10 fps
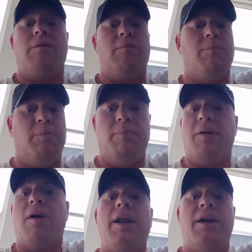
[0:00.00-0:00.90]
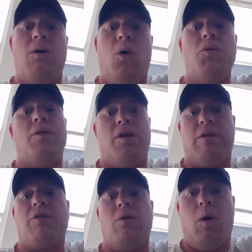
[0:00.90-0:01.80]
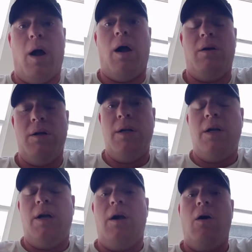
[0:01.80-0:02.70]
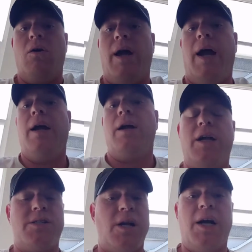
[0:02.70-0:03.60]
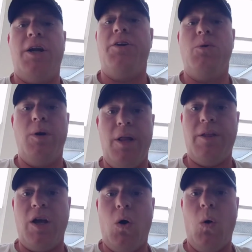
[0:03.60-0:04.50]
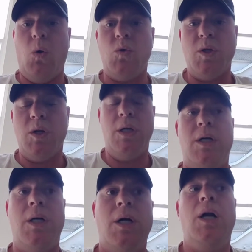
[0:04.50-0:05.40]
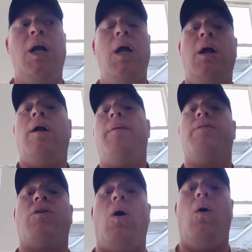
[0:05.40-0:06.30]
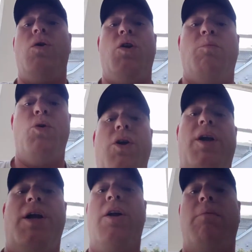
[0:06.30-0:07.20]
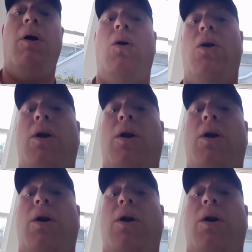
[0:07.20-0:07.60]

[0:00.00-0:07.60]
be ready to hold it there for a while. Okay, it's not gonna do anything cold. So you put it in your motor.